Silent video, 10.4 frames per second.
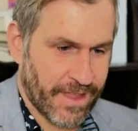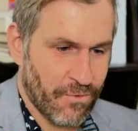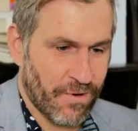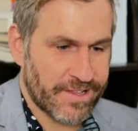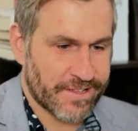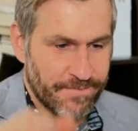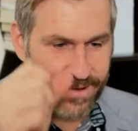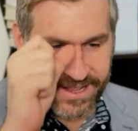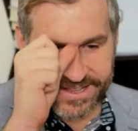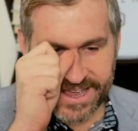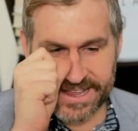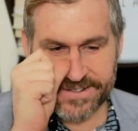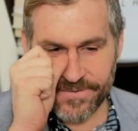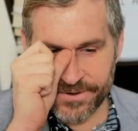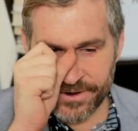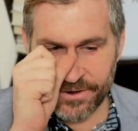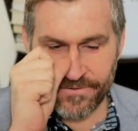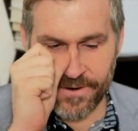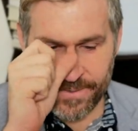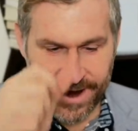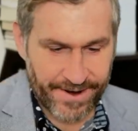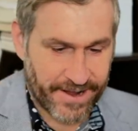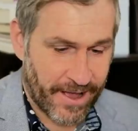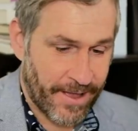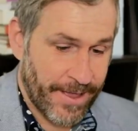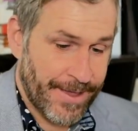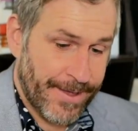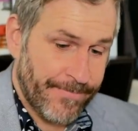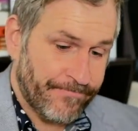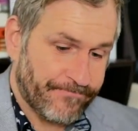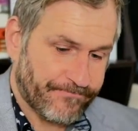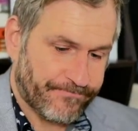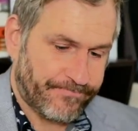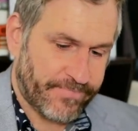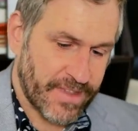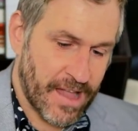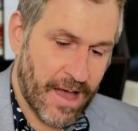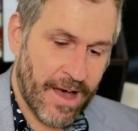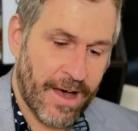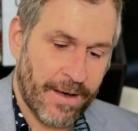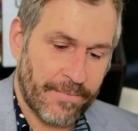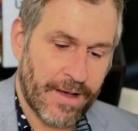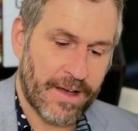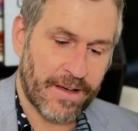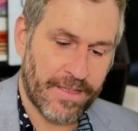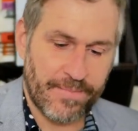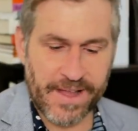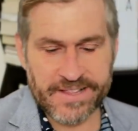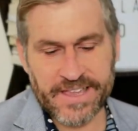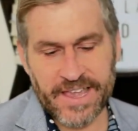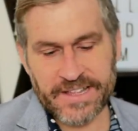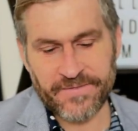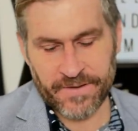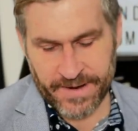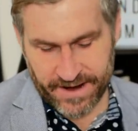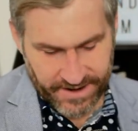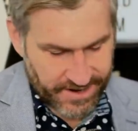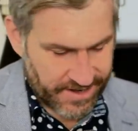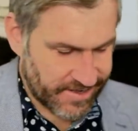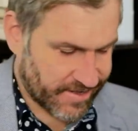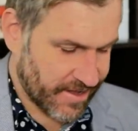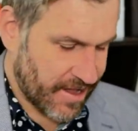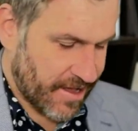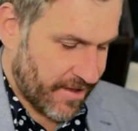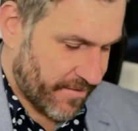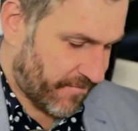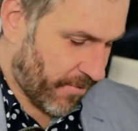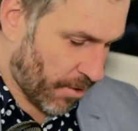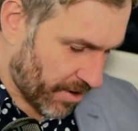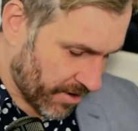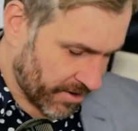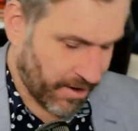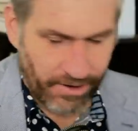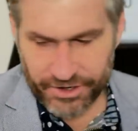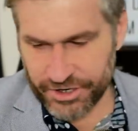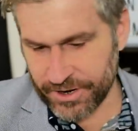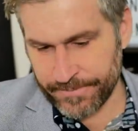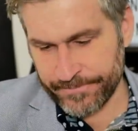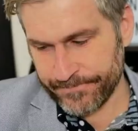What's the best case for New York, for America? The best case for America is forward on culture.